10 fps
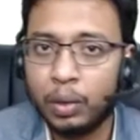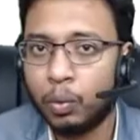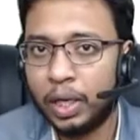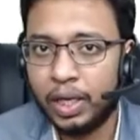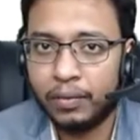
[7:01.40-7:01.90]
only
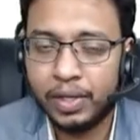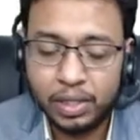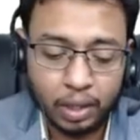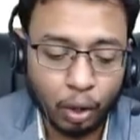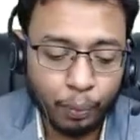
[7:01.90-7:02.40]
one
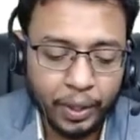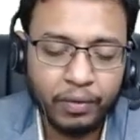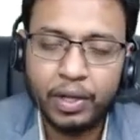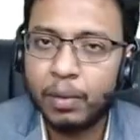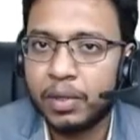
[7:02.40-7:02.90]
equation. How
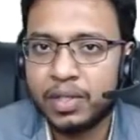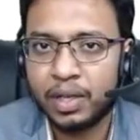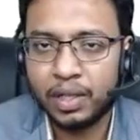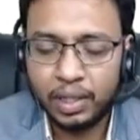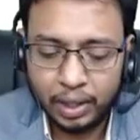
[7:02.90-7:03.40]
many variables
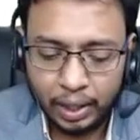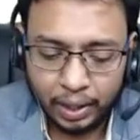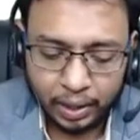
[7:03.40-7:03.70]
are there?